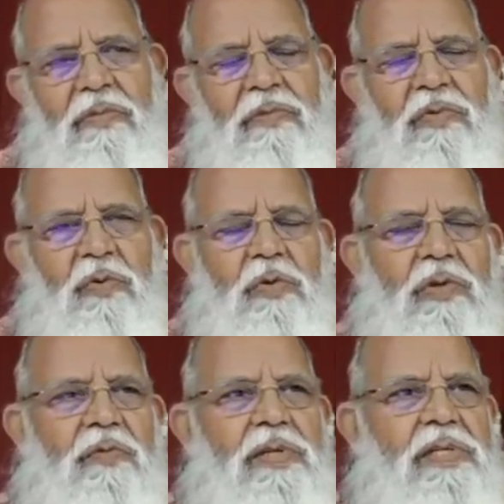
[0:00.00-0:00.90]
So
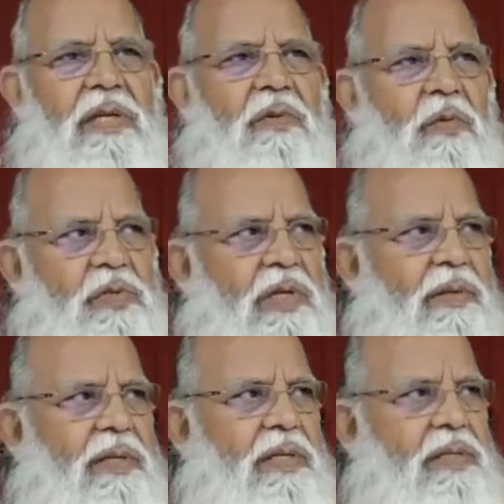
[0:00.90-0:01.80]
the fish said, ocean
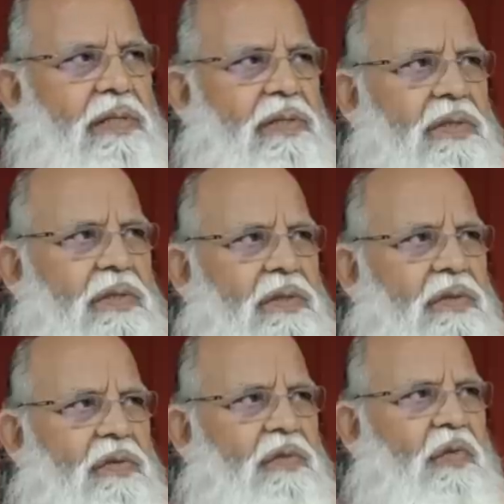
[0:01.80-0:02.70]
is
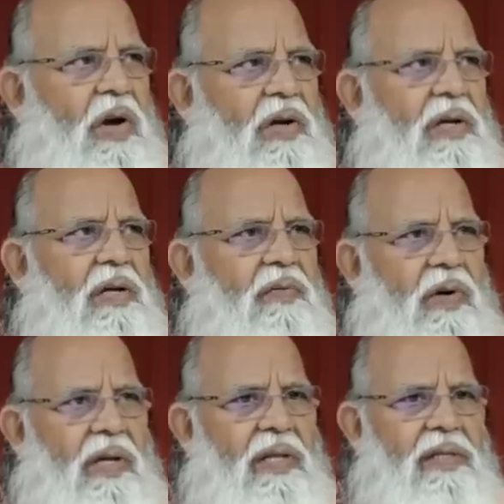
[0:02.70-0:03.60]
water.
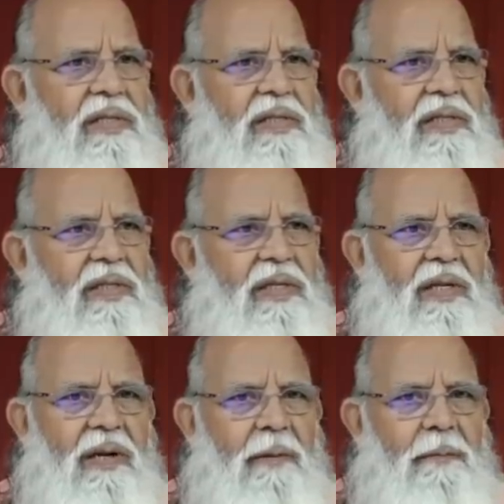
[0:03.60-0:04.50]
What else?
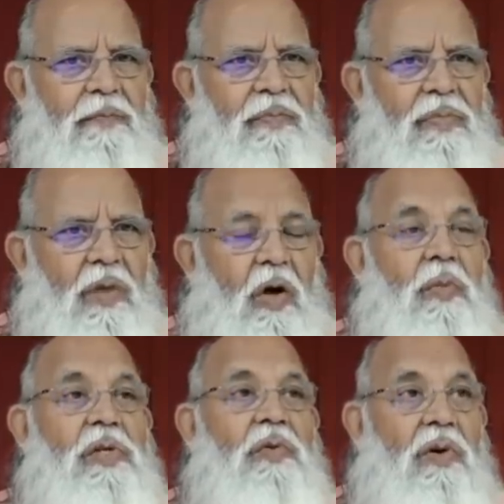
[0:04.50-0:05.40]
How
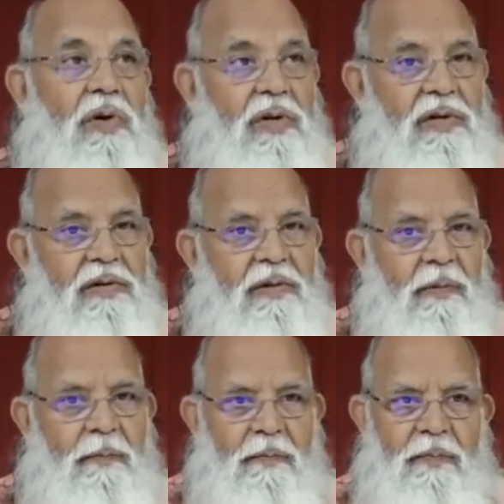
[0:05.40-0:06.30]
much water?
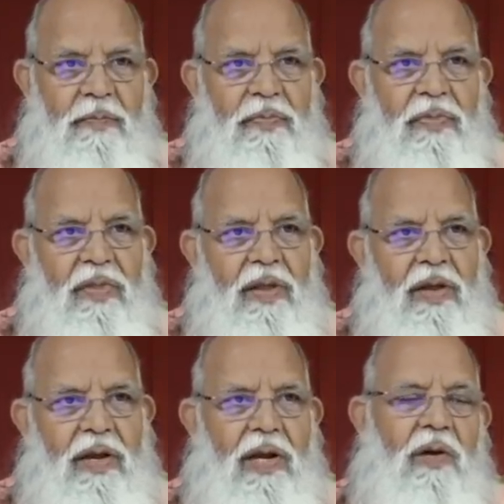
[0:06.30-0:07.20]

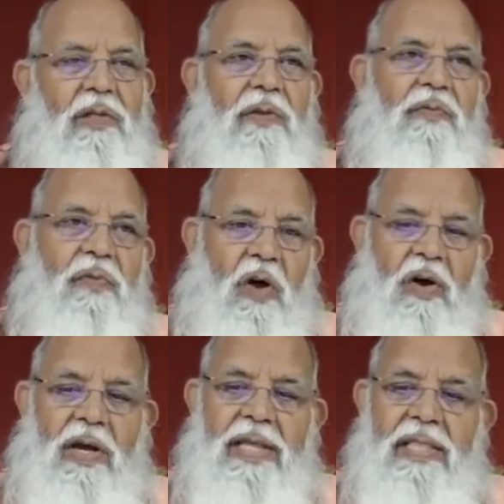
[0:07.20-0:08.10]
Now the
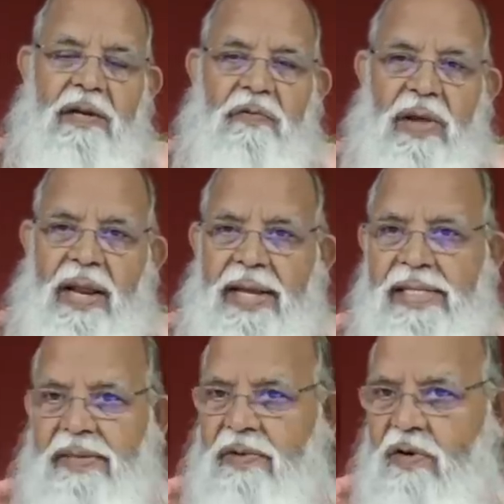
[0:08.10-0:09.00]
frog in that well
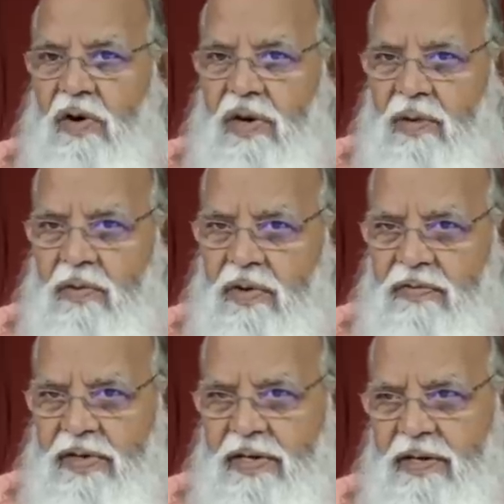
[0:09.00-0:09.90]
has never gone out of
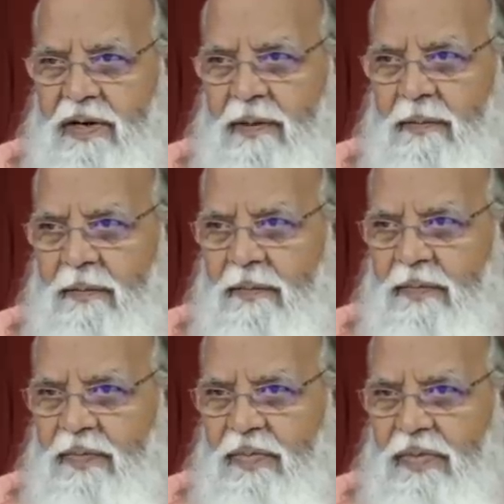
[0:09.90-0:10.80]
it.
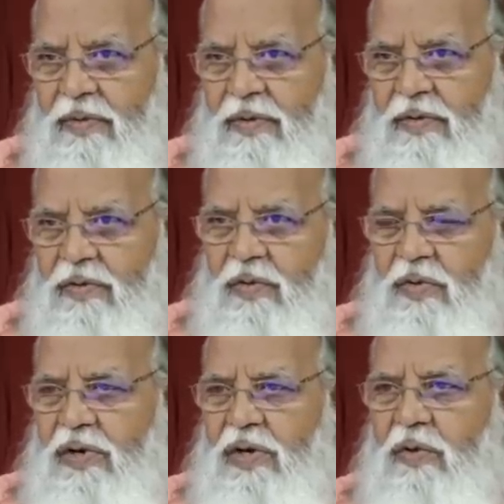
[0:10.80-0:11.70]

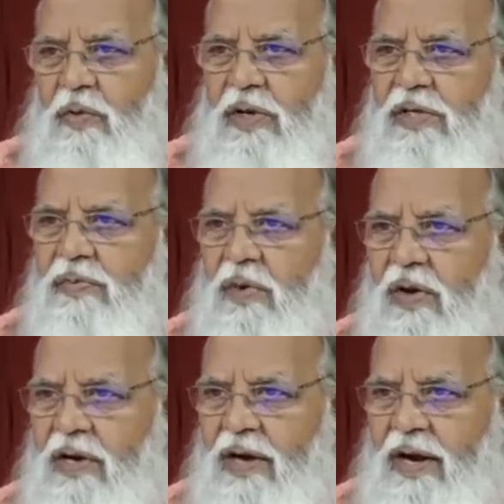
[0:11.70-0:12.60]
So he took his
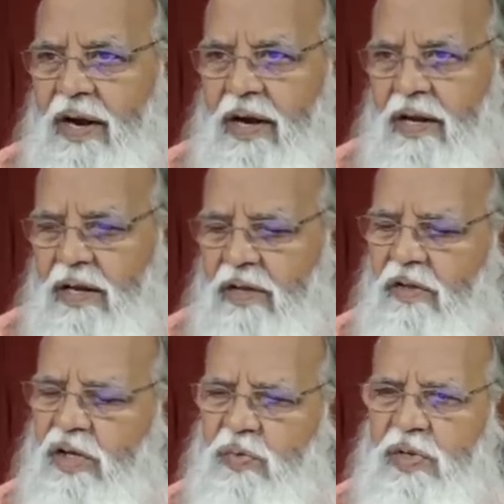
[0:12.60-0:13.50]
small little hand,
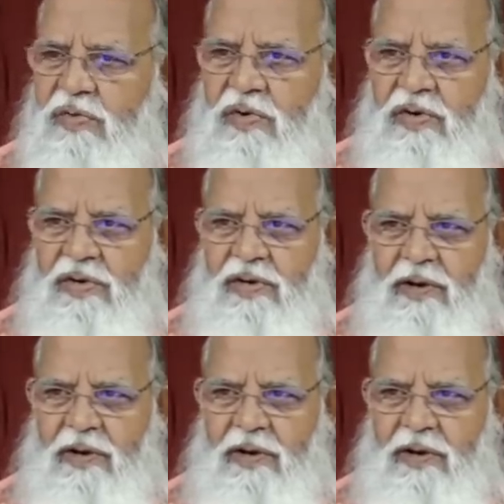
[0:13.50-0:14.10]
this much water.